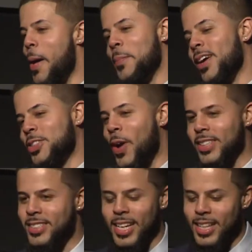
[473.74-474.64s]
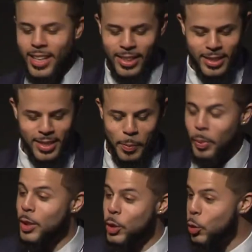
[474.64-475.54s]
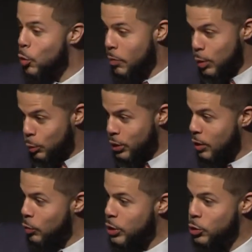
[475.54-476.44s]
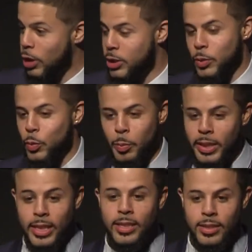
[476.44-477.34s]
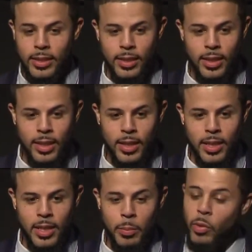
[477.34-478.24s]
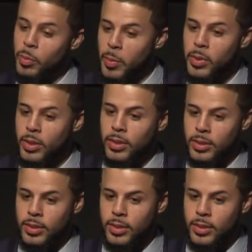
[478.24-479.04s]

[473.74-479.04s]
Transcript: I'm not trying to say that political revolution and restructuring will be easy, but remember this.